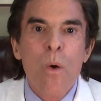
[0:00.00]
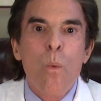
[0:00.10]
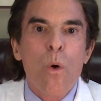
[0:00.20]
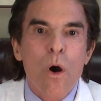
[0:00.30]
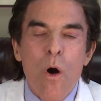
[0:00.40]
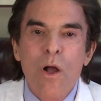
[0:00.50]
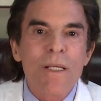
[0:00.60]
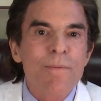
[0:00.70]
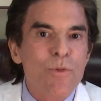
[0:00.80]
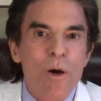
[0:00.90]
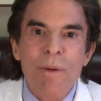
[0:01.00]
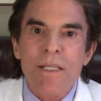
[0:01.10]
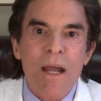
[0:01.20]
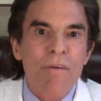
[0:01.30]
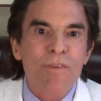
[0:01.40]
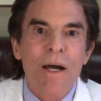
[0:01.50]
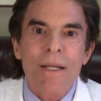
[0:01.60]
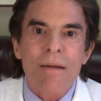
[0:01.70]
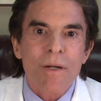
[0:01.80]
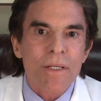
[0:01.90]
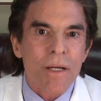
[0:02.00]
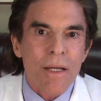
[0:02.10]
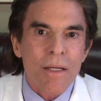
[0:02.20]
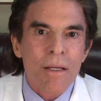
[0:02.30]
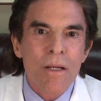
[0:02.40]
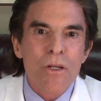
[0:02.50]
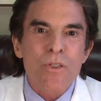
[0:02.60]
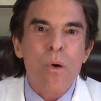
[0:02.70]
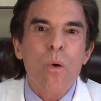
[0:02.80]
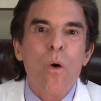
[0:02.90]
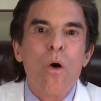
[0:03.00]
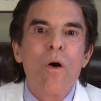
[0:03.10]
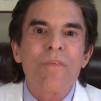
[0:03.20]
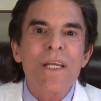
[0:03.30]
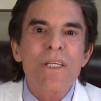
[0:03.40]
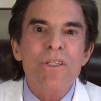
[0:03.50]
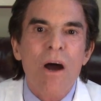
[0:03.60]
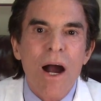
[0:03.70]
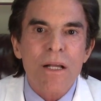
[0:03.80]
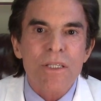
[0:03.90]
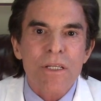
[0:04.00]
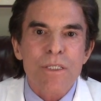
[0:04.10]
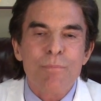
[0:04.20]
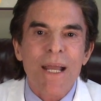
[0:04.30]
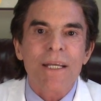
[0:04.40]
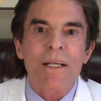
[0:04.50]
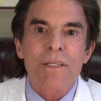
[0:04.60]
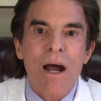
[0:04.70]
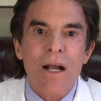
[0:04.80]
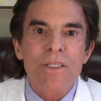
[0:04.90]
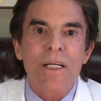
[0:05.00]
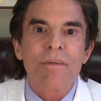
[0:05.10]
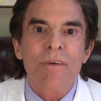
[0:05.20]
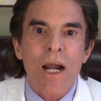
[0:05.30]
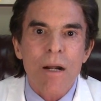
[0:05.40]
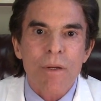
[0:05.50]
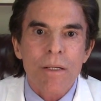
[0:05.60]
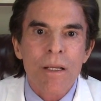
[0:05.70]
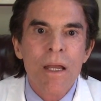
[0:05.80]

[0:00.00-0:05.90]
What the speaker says: We're all absorbing Teflon every day. So all these toxins make it a toxic environment.